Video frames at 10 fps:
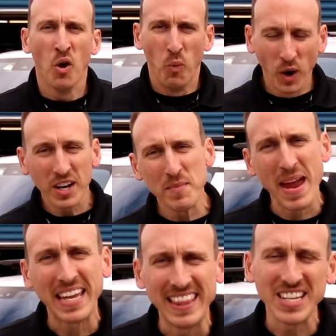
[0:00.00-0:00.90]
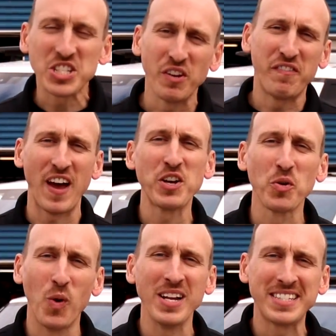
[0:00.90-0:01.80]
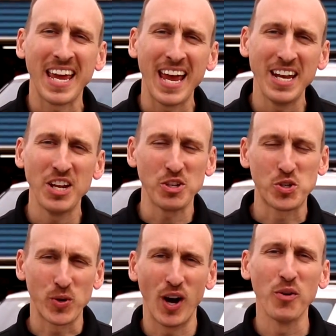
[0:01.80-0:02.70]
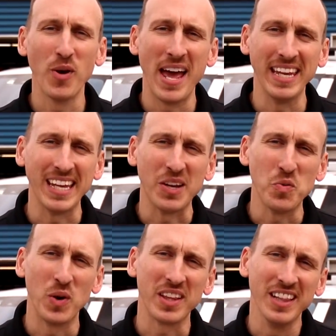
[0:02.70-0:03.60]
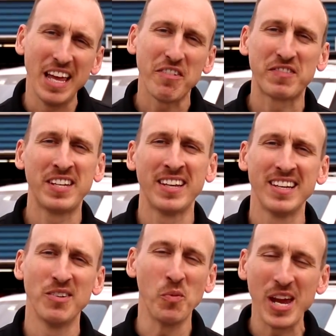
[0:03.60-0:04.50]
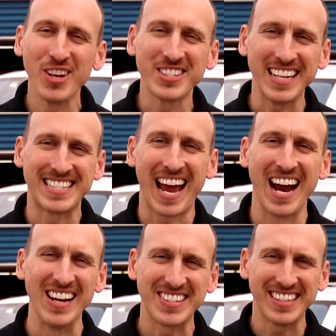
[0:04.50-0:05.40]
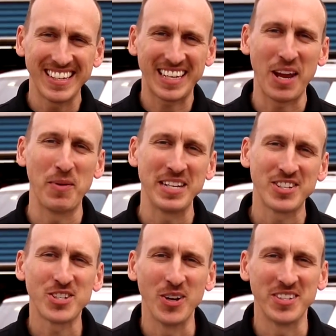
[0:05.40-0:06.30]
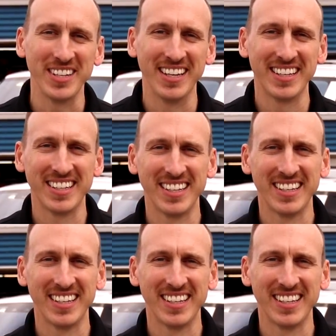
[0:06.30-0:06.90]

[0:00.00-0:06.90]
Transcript: We're gonna make this Defender 110 trail ready with lift, wheels, and tires. Can't wait to show it to you.